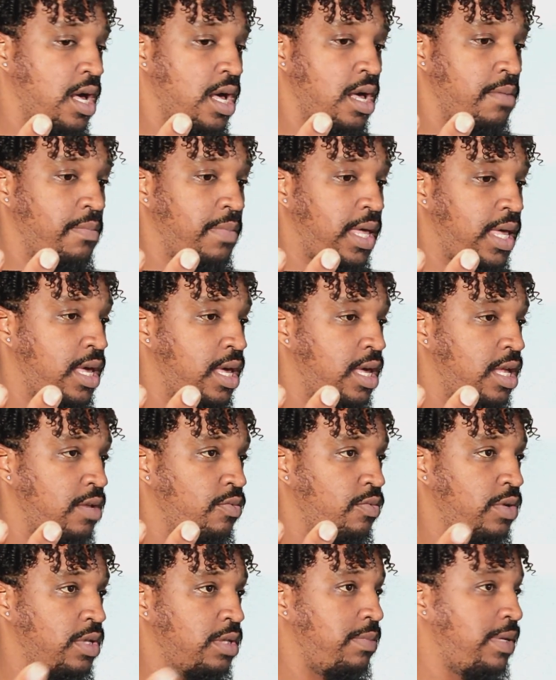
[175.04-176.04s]
and
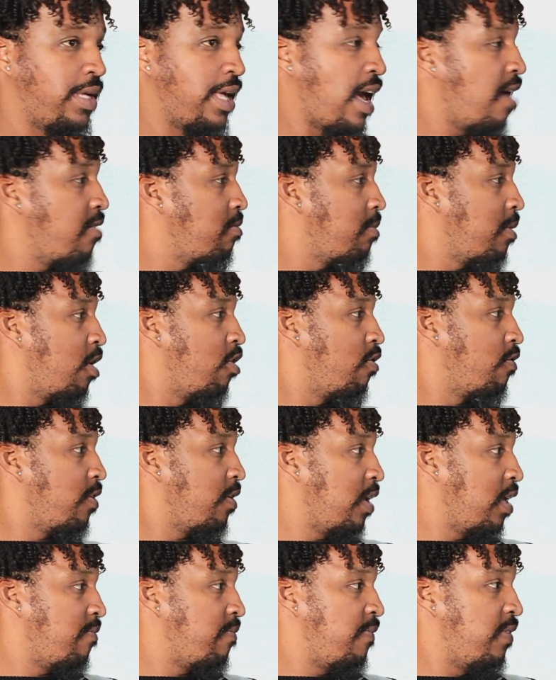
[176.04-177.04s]
with me having my home for
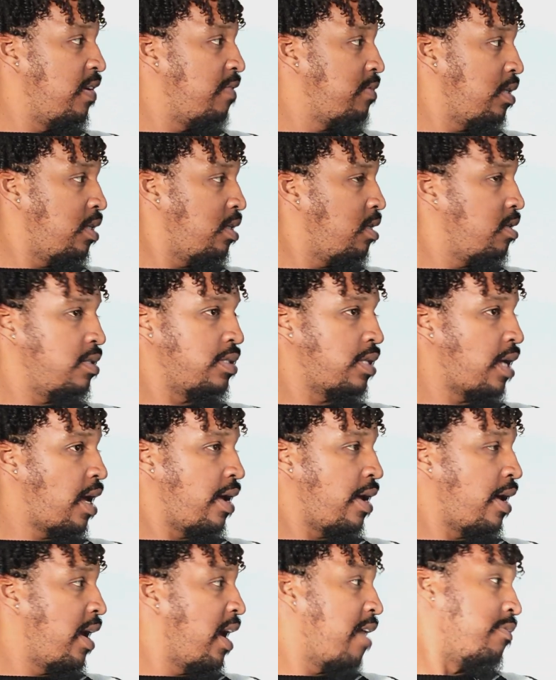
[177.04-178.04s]
15 years, I
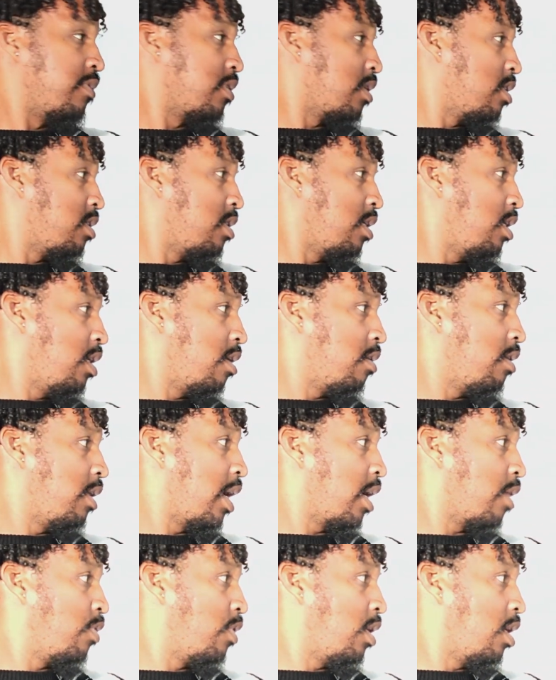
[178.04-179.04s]
haven't touched any of the
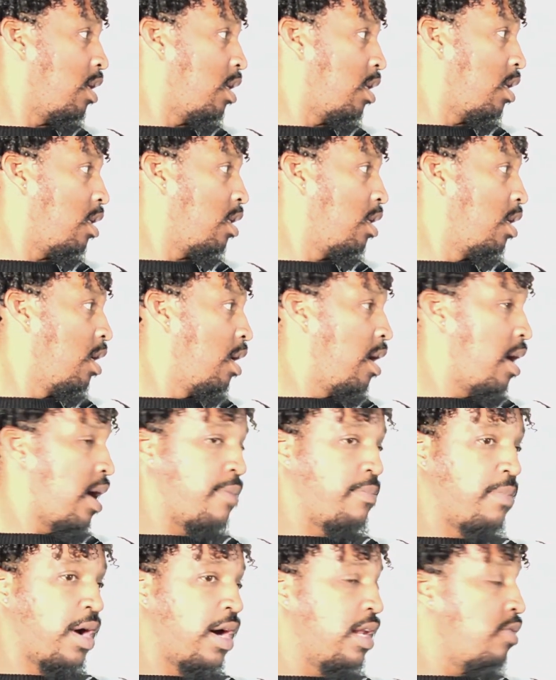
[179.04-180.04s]
equity in it. I
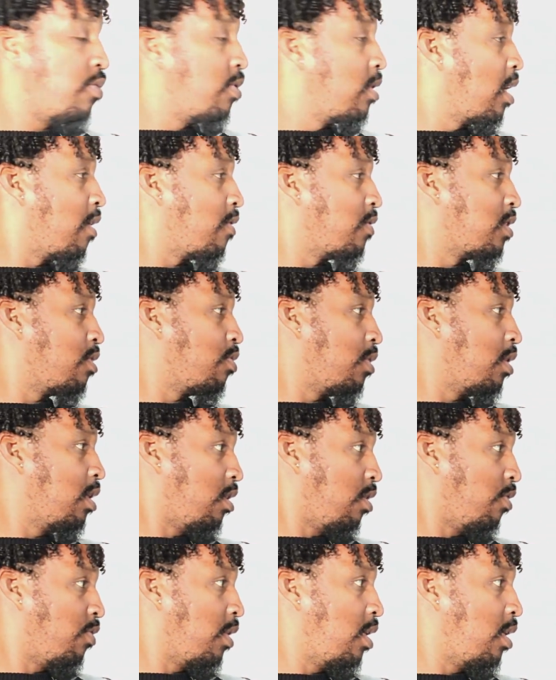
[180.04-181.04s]
bought it when I was
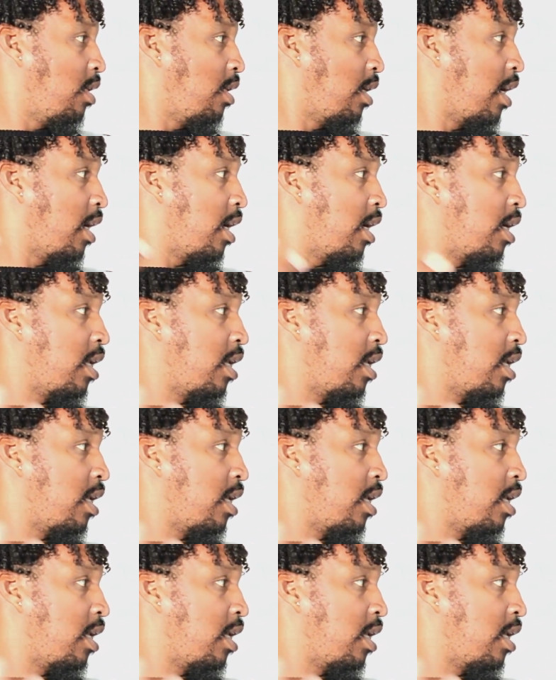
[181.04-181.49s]
23, and I've